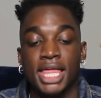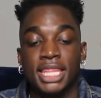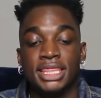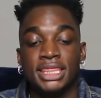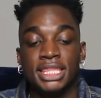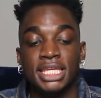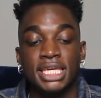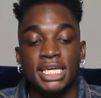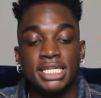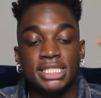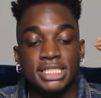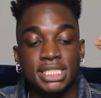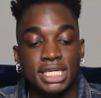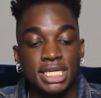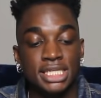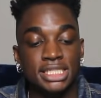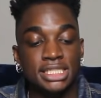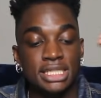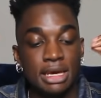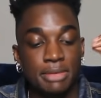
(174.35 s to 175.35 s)
this
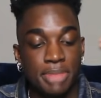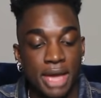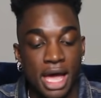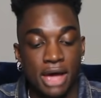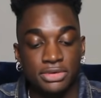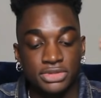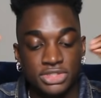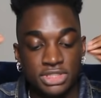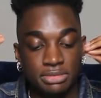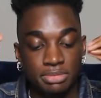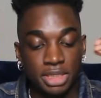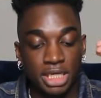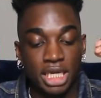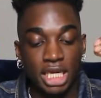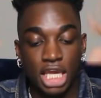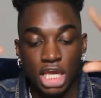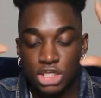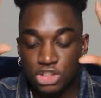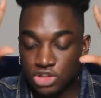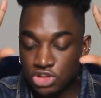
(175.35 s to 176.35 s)
is about to
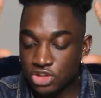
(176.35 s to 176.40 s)
be